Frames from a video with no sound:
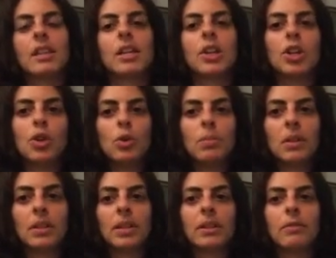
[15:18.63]
that you
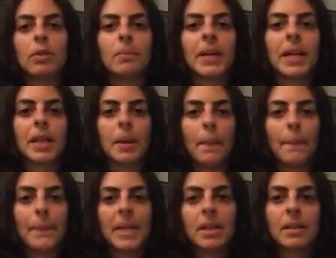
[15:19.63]
believe would make the
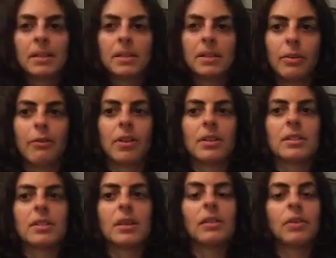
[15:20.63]
biggest
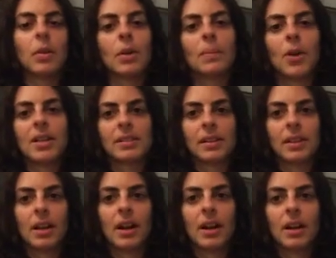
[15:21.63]
difference if it were present
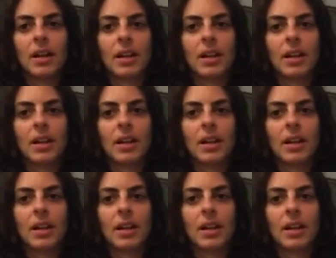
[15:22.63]
there.